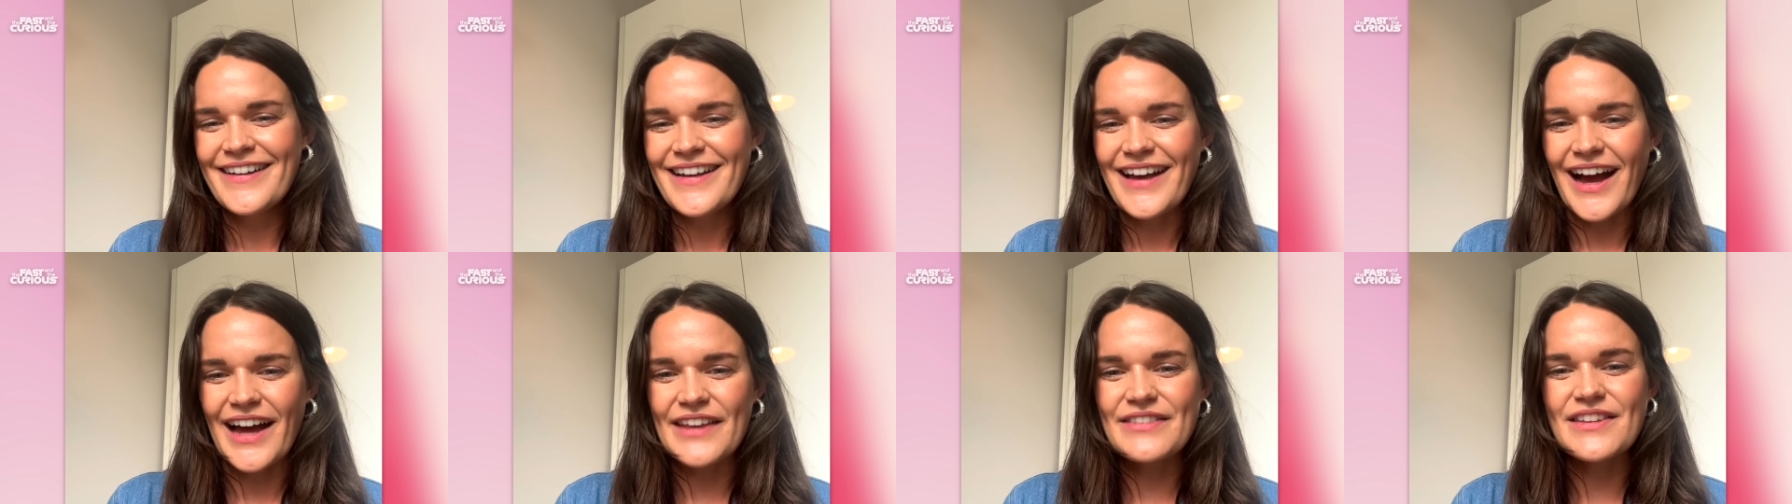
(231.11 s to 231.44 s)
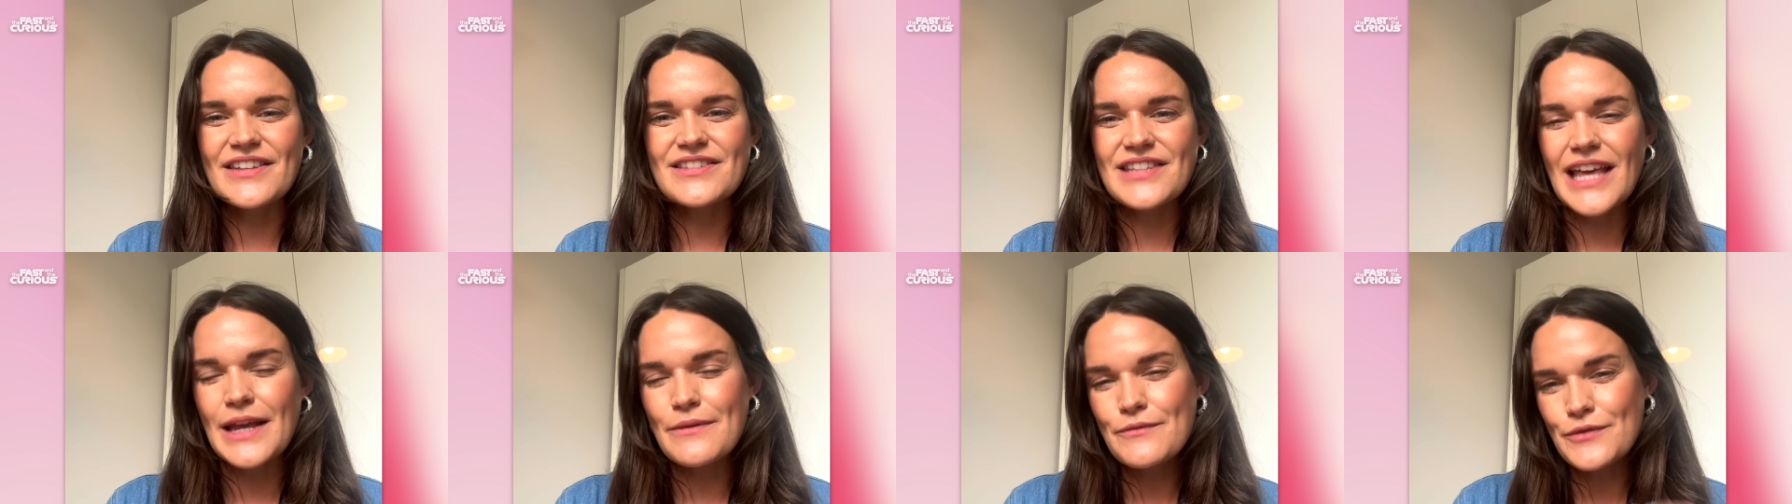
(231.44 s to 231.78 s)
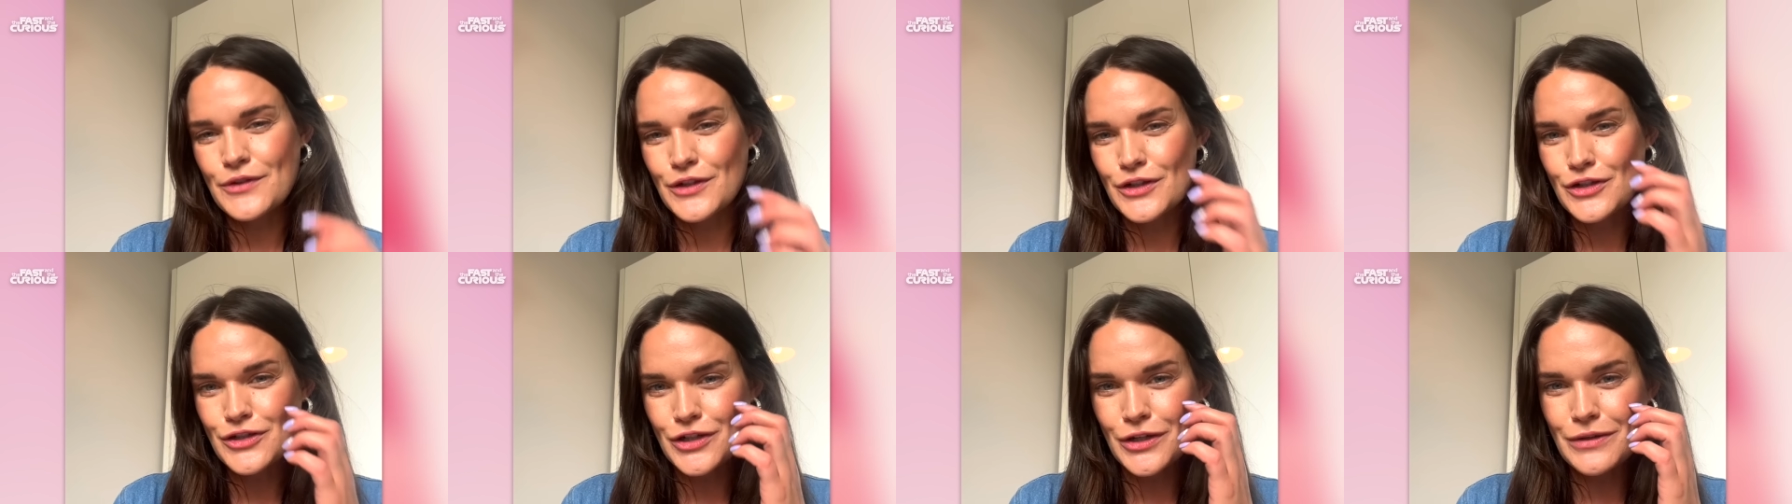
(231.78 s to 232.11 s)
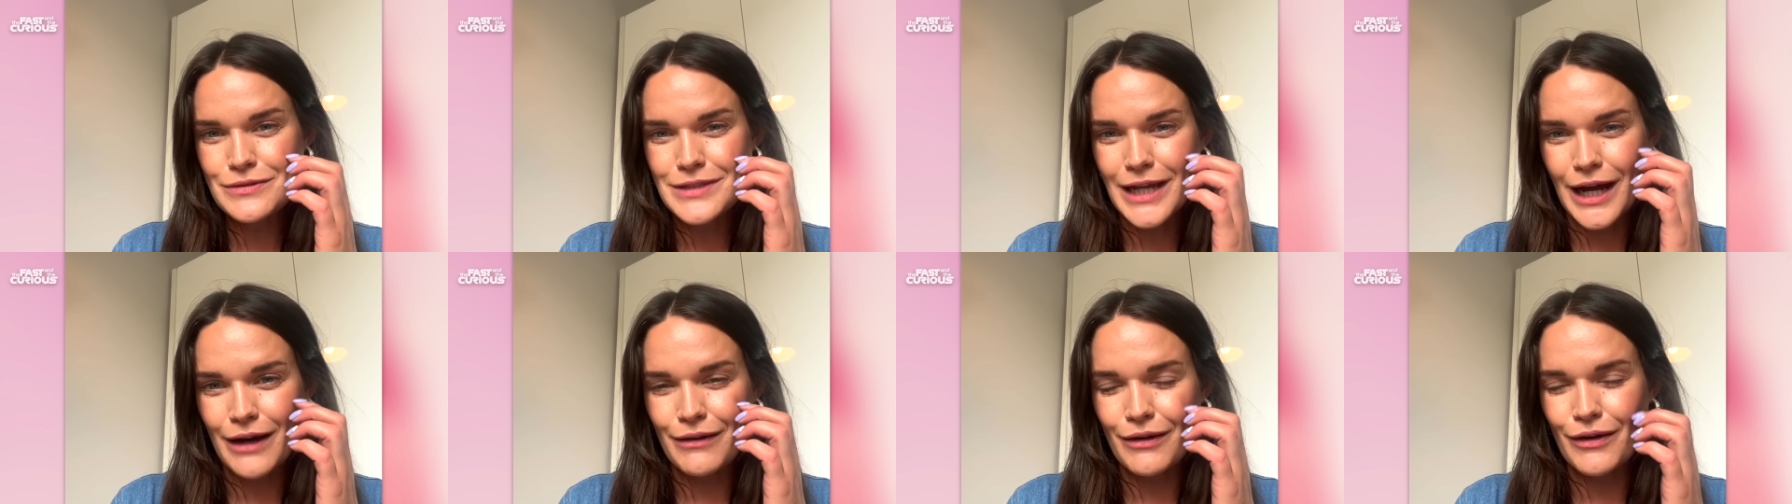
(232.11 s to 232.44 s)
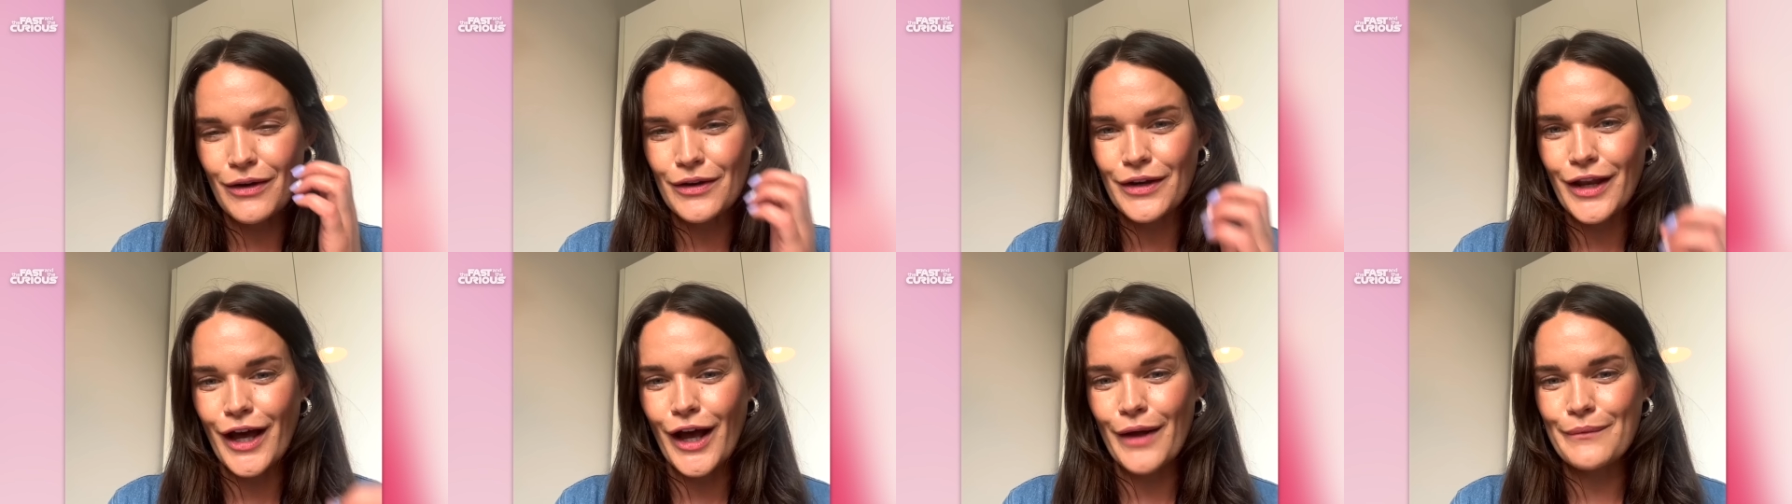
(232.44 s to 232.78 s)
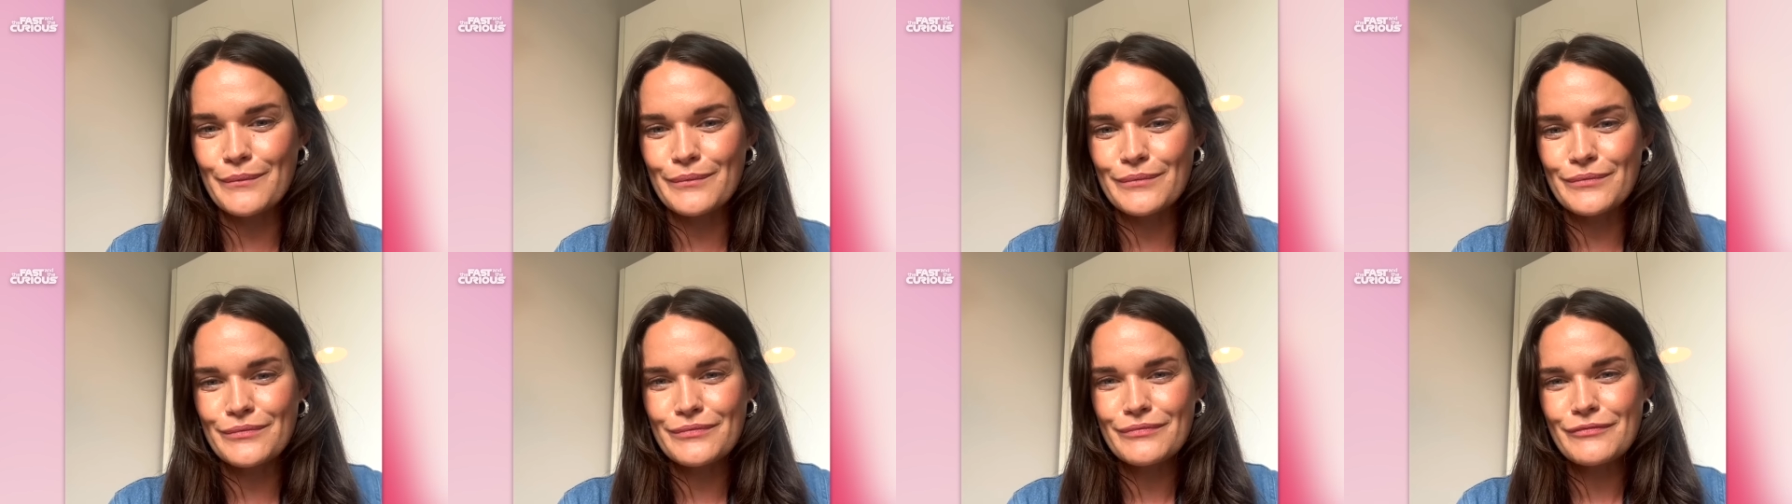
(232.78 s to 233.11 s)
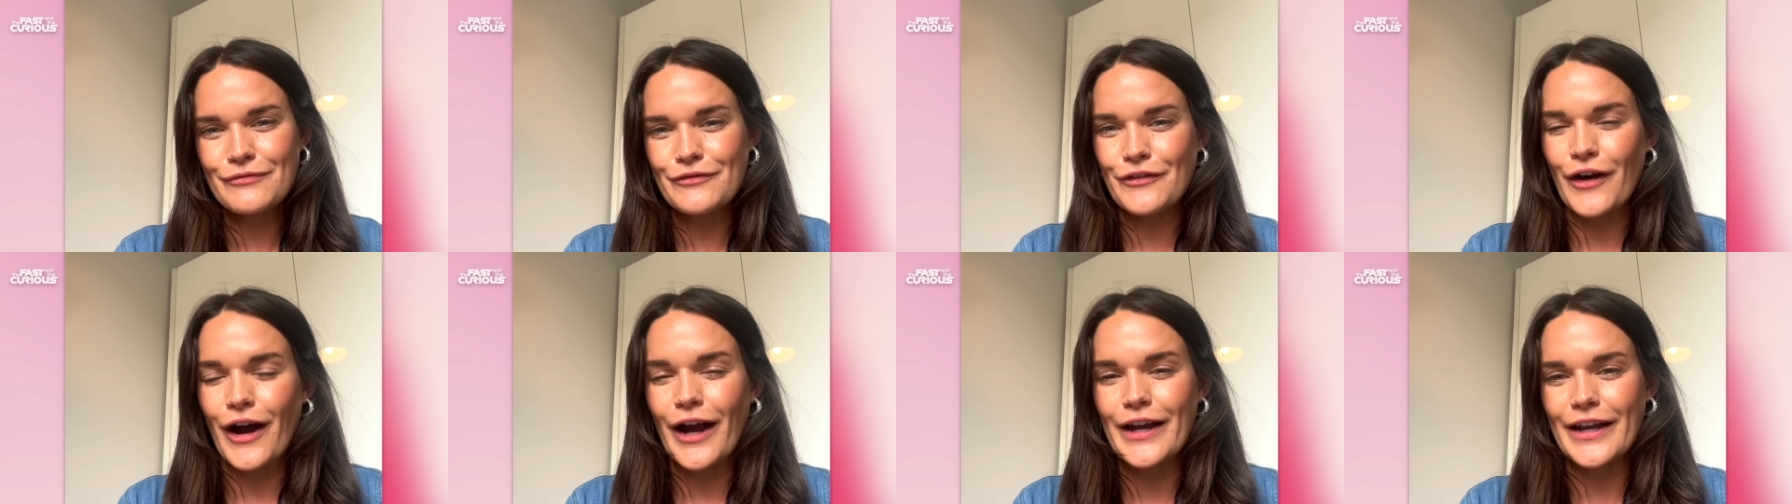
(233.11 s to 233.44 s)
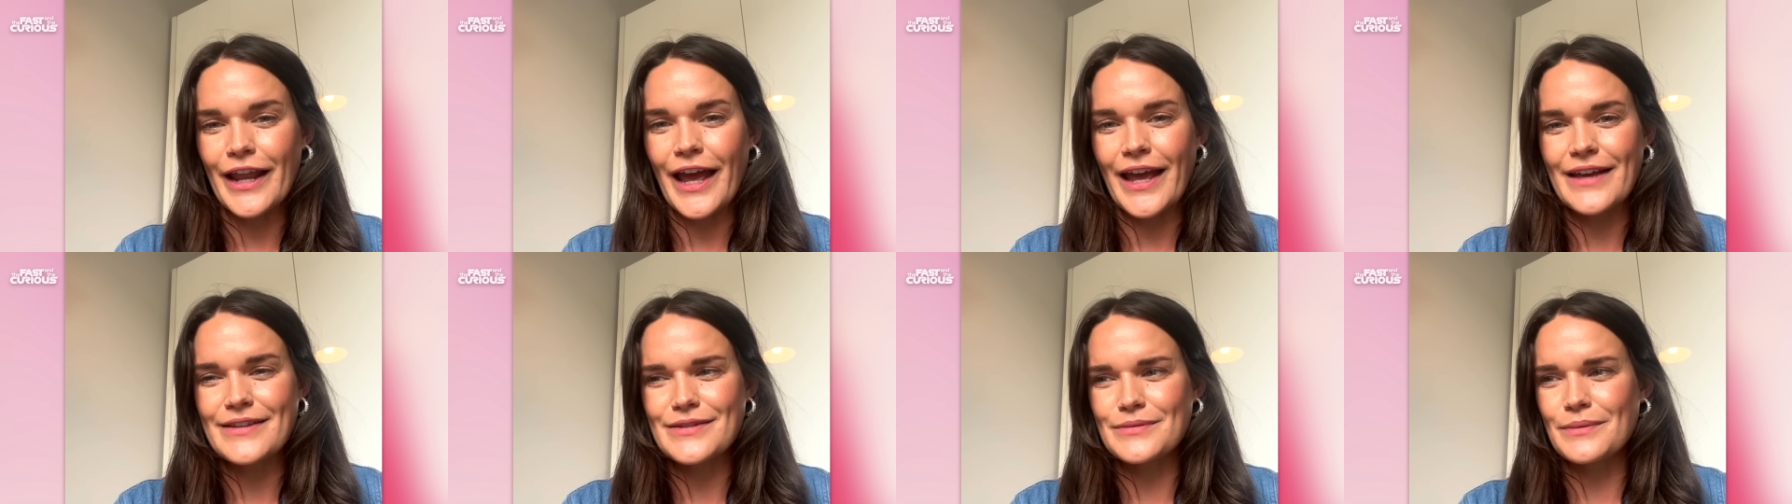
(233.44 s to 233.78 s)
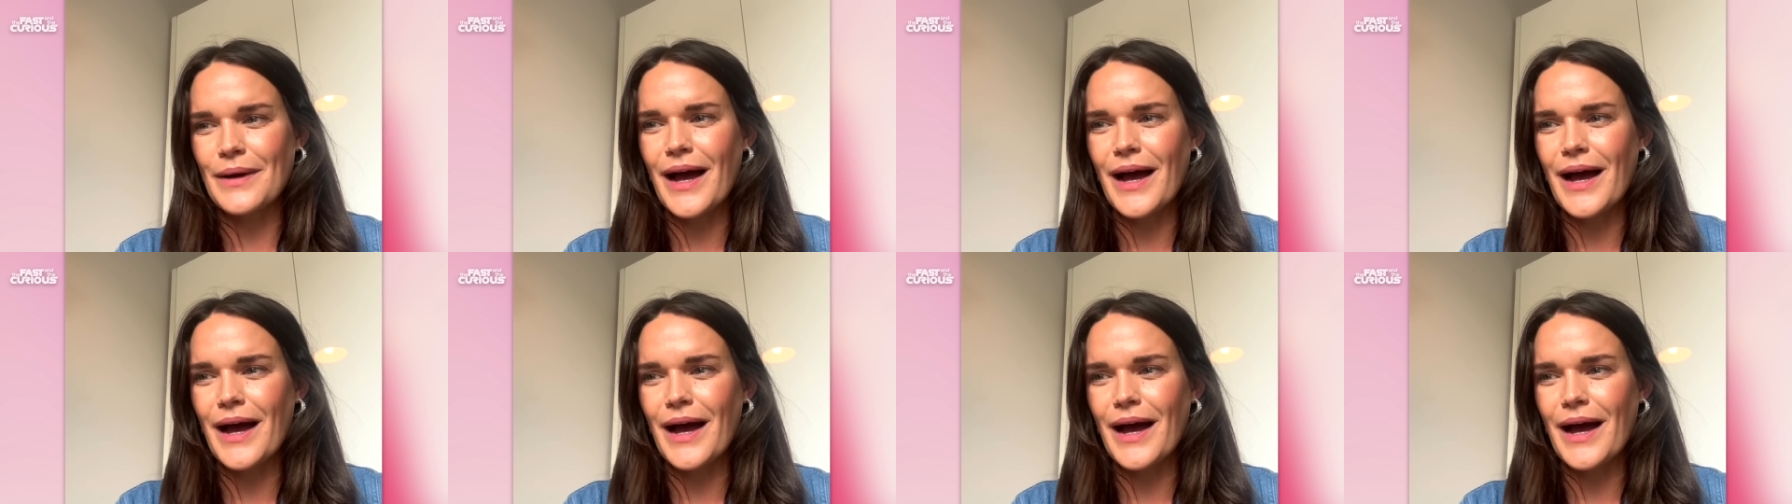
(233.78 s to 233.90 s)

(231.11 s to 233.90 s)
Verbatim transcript: And the same for the shootout on um, Friday as